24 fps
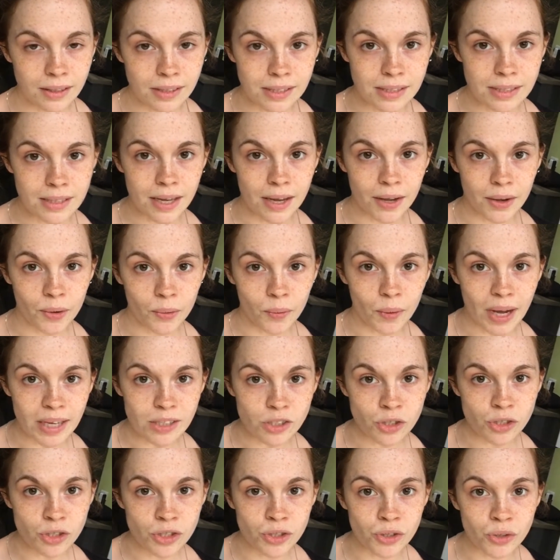So I
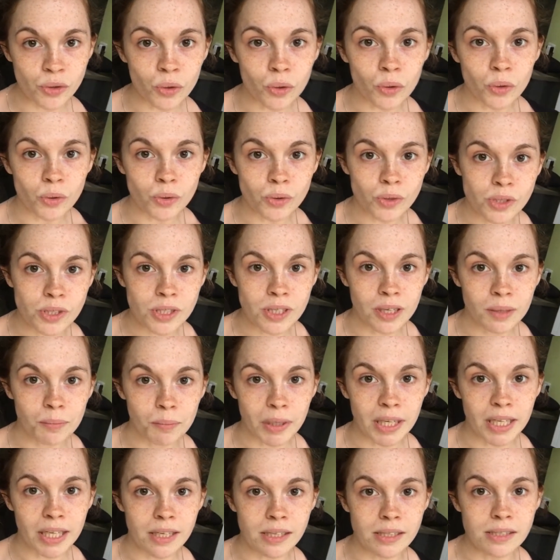just thought,
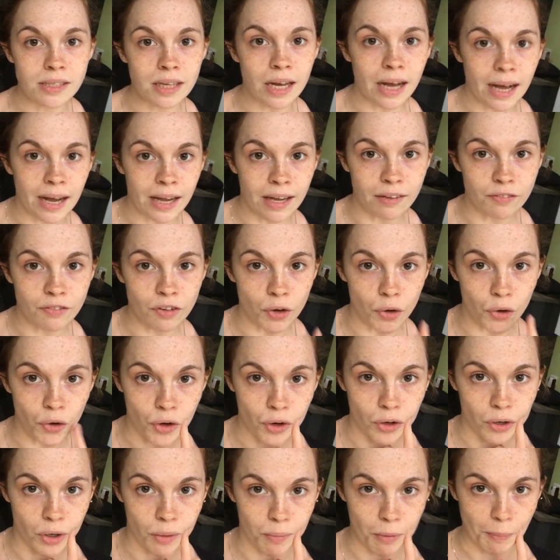because I've
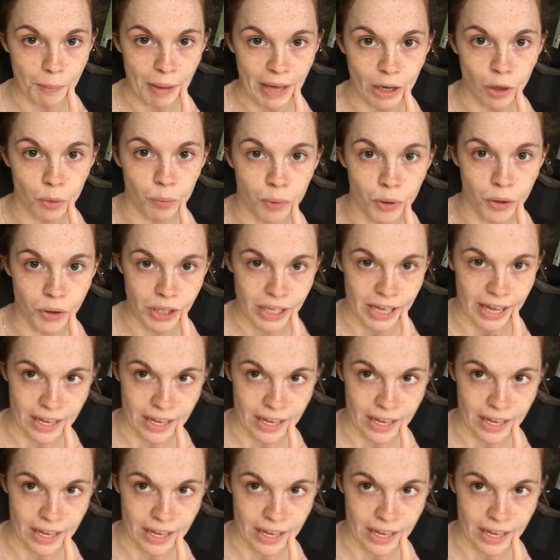not got my makeup on